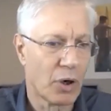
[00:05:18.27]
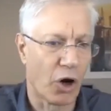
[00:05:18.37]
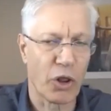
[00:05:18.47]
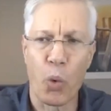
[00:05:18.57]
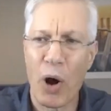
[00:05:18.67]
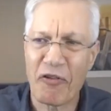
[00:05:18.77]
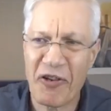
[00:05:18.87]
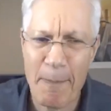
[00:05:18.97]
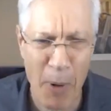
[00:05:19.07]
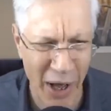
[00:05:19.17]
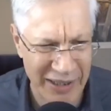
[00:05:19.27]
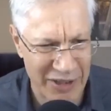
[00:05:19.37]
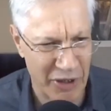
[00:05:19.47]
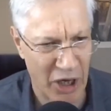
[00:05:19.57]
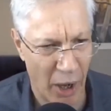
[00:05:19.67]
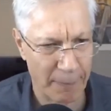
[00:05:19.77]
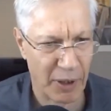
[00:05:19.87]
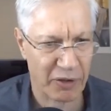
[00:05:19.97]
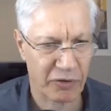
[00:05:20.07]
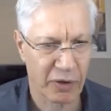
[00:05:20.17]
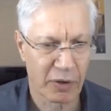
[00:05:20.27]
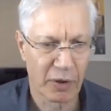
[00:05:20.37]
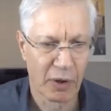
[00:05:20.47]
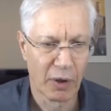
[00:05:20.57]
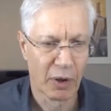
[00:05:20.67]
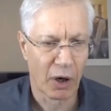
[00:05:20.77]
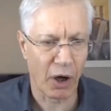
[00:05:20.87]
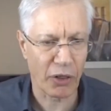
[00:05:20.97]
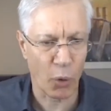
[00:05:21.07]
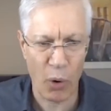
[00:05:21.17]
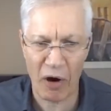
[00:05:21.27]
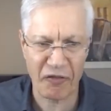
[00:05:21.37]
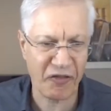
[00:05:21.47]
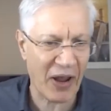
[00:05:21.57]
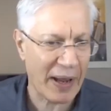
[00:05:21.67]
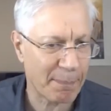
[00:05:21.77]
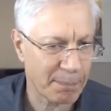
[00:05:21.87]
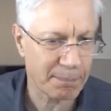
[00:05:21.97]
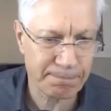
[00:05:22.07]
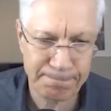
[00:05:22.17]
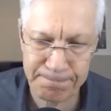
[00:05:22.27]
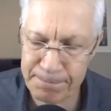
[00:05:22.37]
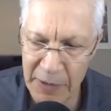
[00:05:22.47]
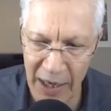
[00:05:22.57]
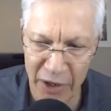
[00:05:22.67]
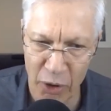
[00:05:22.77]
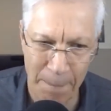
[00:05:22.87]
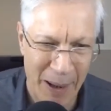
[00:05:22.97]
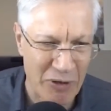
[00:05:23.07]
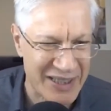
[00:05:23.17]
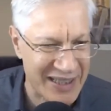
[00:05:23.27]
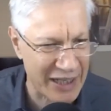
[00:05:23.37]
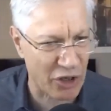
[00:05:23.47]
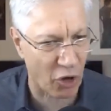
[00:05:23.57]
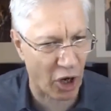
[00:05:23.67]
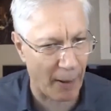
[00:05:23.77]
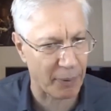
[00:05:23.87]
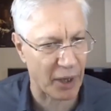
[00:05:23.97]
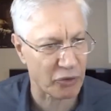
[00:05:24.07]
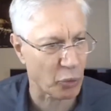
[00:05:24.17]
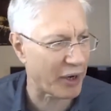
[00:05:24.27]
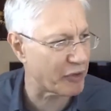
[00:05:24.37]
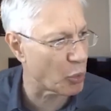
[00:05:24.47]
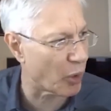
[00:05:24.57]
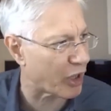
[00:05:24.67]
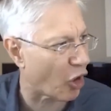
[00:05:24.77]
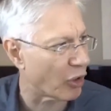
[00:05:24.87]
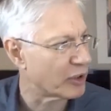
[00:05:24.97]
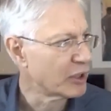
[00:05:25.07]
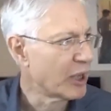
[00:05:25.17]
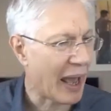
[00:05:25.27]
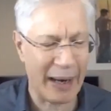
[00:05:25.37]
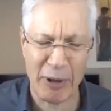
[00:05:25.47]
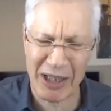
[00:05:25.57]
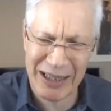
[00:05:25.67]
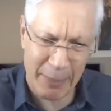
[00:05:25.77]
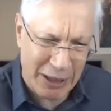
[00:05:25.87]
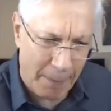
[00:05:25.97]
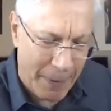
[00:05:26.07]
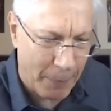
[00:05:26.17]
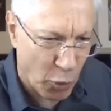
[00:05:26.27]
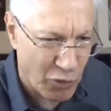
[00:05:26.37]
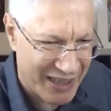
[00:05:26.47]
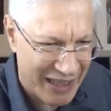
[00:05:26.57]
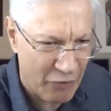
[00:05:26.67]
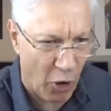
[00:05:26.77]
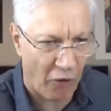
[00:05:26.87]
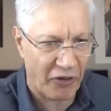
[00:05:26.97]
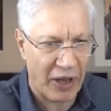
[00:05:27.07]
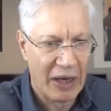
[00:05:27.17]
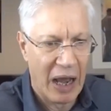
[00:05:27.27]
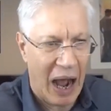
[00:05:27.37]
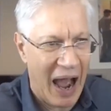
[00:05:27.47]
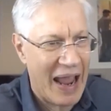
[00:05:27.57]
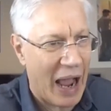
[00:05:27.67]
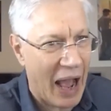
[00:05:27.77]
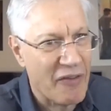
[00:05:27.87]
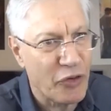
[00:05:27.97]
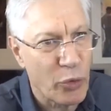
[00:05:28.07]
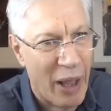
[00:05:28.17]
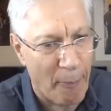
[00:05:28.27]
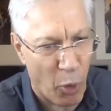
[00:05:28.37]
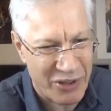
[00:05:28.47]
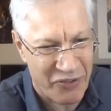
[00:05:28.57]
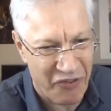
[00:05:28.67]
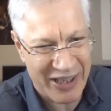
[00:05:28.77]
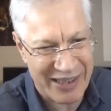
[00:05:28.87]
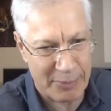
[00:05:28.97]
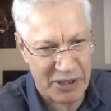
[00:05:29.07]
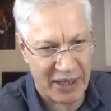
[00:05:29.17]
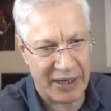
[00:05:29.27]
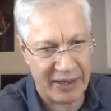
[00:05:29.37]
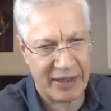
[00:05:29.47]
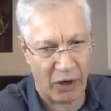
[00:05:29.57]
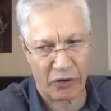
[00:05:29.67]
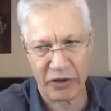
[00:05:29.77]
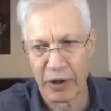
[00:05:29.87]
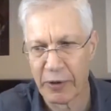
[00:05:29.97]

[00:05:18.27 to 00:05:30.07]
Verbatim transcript: or the welfare monetary complex, or the welfare, I don't know, parasitical complex, whatever you want to call it. And I'm not talking about the people who receive welfare. I, I view them more as victims than anything else.